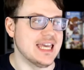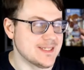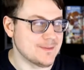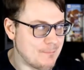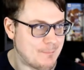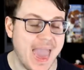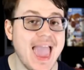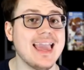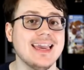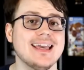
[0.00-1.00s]
is
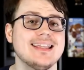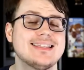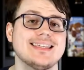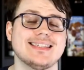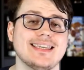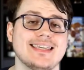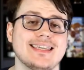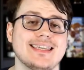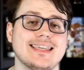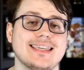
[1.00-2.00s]
paying to
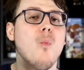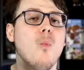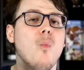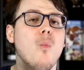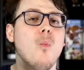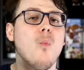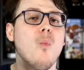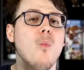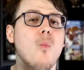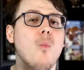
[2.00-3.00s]
see? Why do we
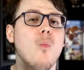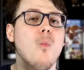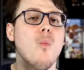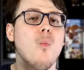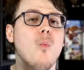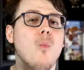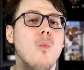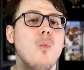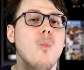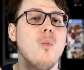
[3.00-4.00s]
have to staple
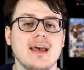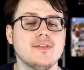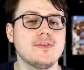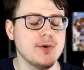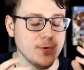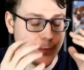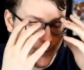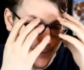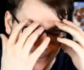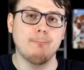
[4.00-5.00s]
that to
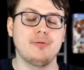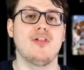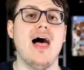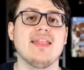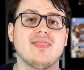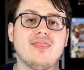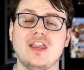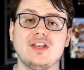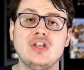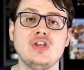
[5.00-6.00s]
a plot
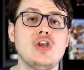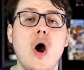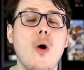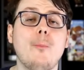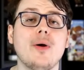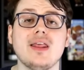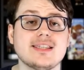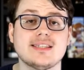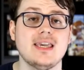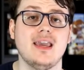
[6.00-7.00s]
that nobody
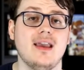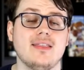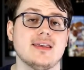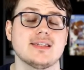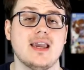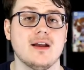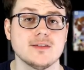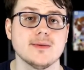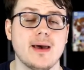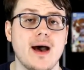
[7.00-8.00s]
seeing this
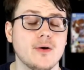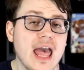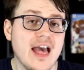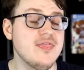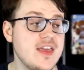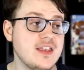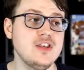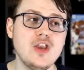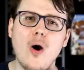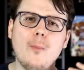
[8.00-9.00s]
cares about, that
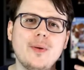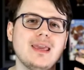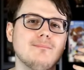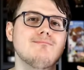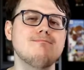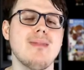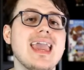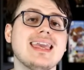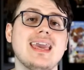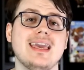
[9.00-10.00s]
nobody
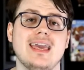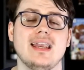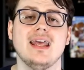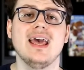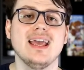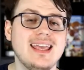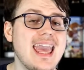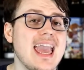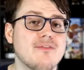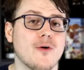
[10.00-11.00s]
making it
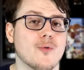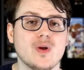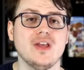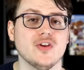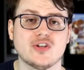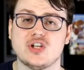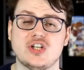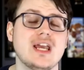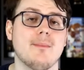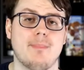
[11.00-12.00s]
gave a real
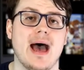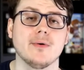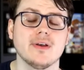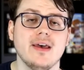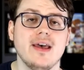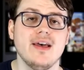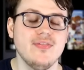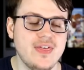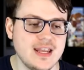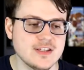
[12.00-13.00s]
shit about,
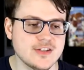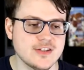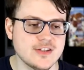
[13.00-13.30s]
that is...